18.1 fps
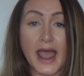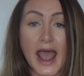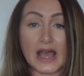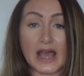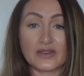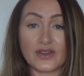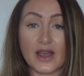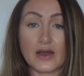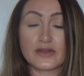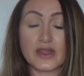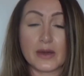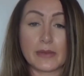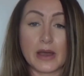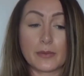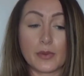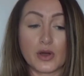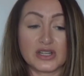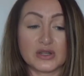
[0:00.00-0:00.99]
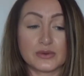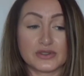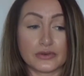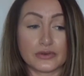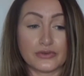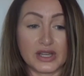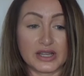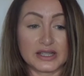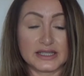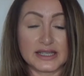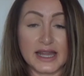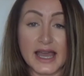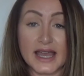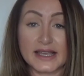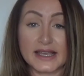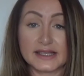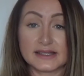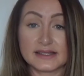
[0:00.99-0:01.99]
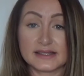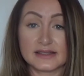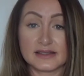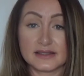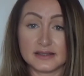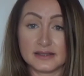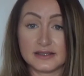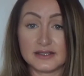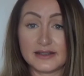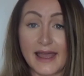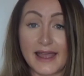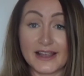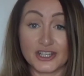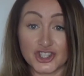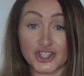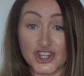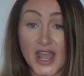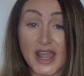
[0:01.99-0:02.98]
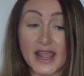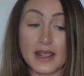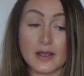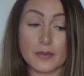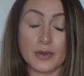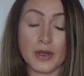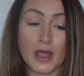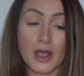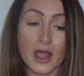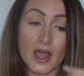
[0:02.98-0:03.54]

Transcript: I found that my body was a really nice shape.